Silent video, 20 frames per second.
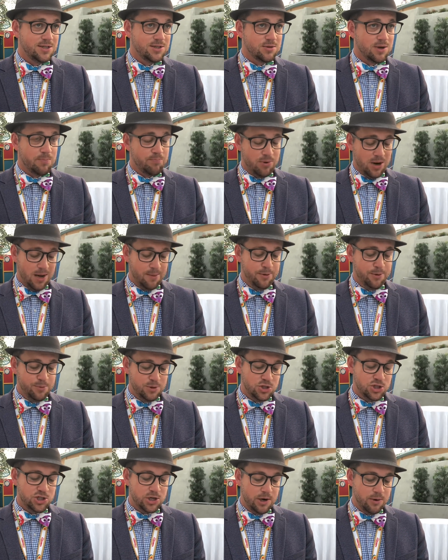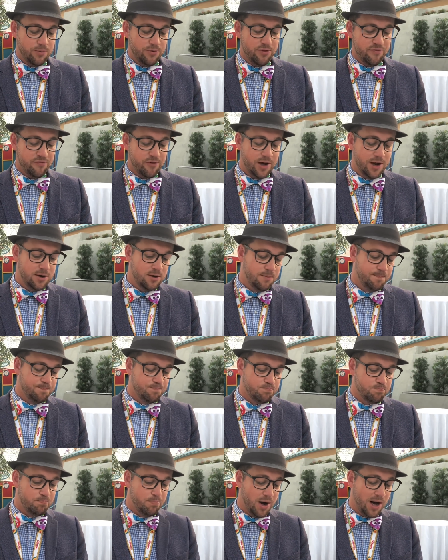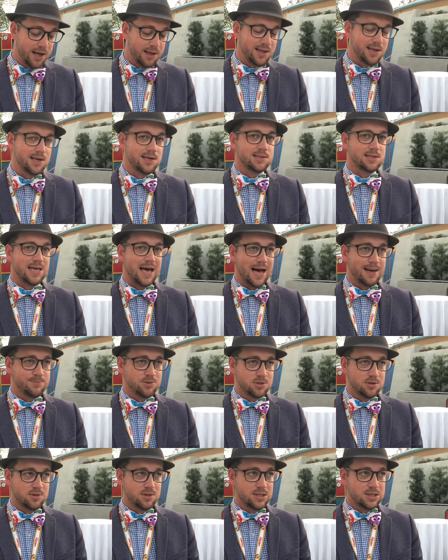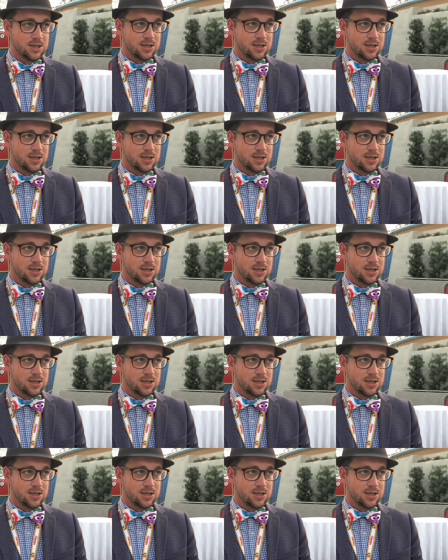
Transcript: so I probably would share it with a friend, but it is absolutely